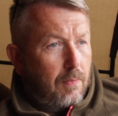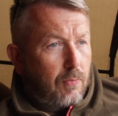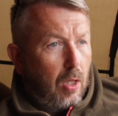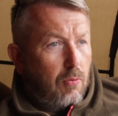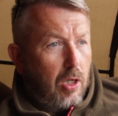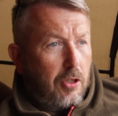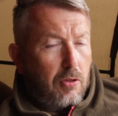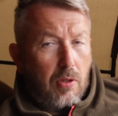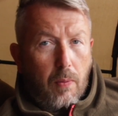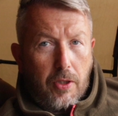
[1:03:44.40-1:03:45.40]
They really
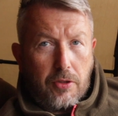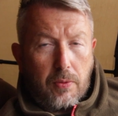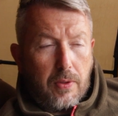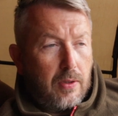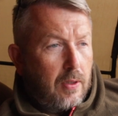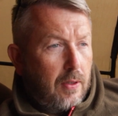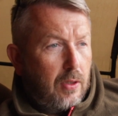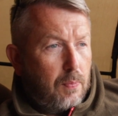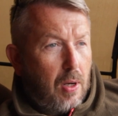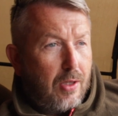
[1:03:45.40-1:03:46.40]
do know what they're doing.
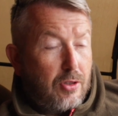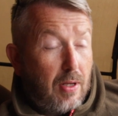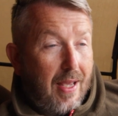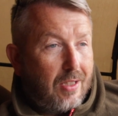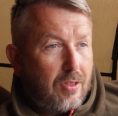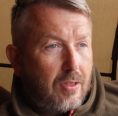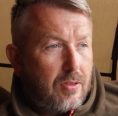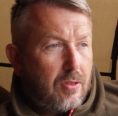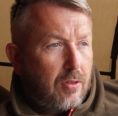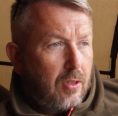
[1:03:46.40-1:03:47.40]
The brand's
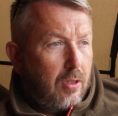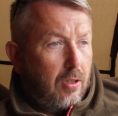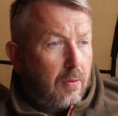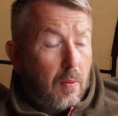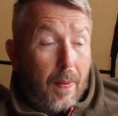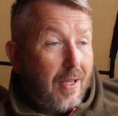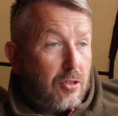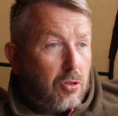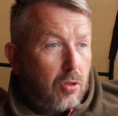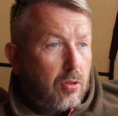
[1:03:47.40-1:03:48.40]
excellent, the
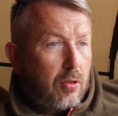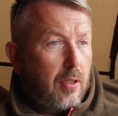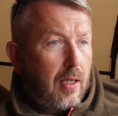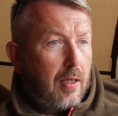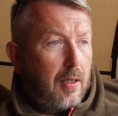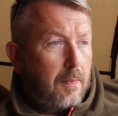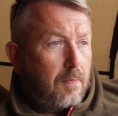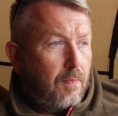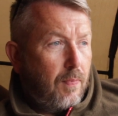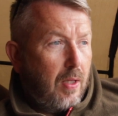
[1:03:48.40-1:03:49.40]
bait's good,
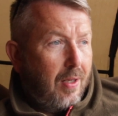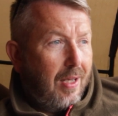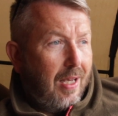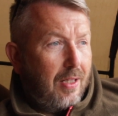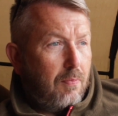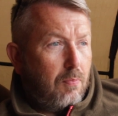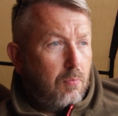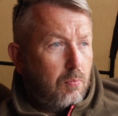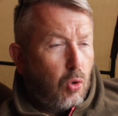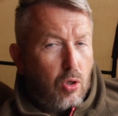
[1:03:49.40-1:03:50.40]
and
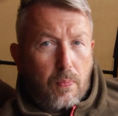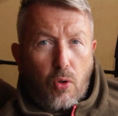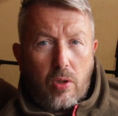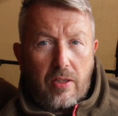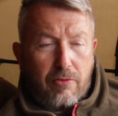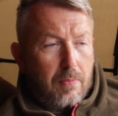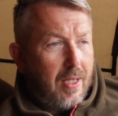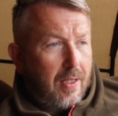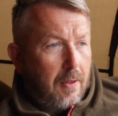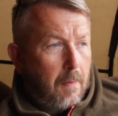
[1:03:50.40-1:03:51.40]
more importantly for
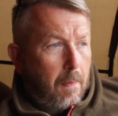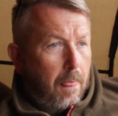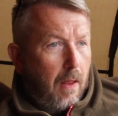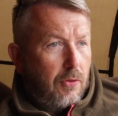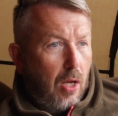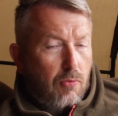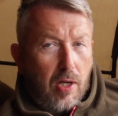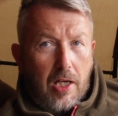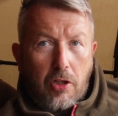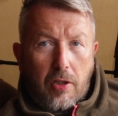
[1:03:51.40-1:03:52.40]
me, they
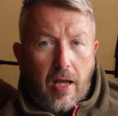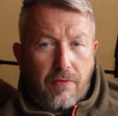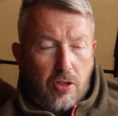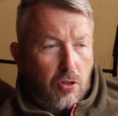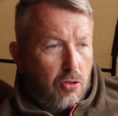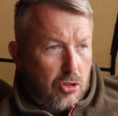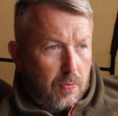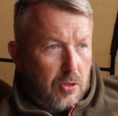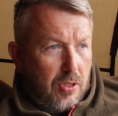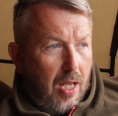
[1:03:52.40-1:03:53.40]
really look after the
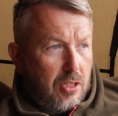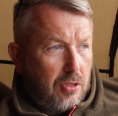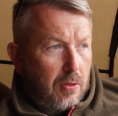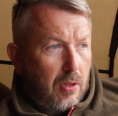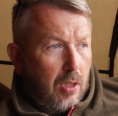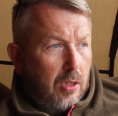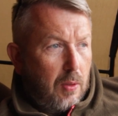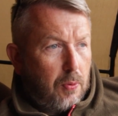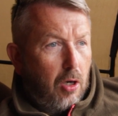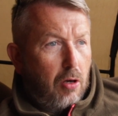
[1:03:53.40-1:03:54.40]
customers. That is the
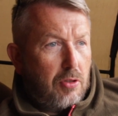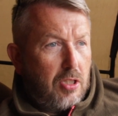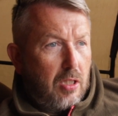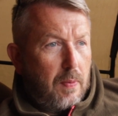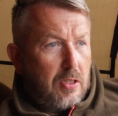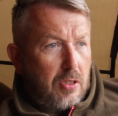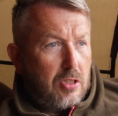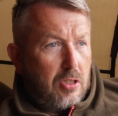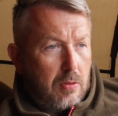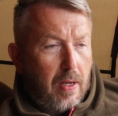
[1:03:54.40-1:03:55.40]
priority of the
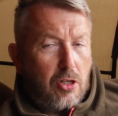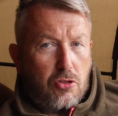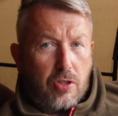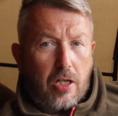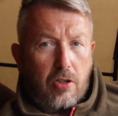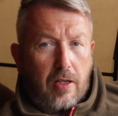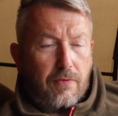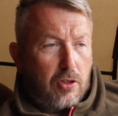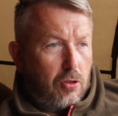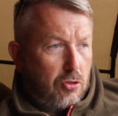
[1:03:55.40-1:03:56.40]
business, is to make sure that they look
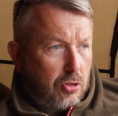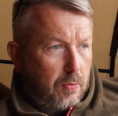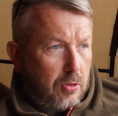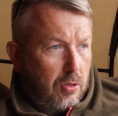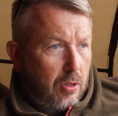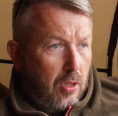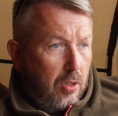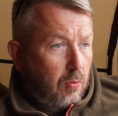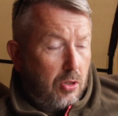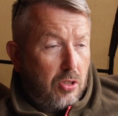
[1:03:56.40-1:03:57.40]
after the customers,
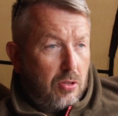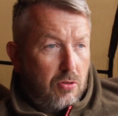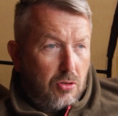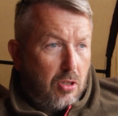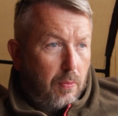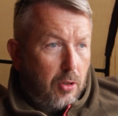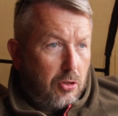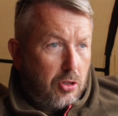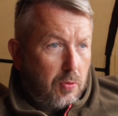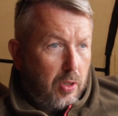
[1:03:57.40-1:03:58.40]
which is just top
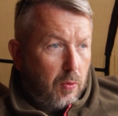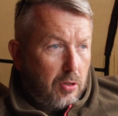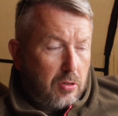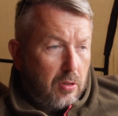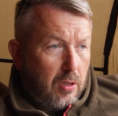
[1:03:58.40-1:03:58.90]
notch, is what you want.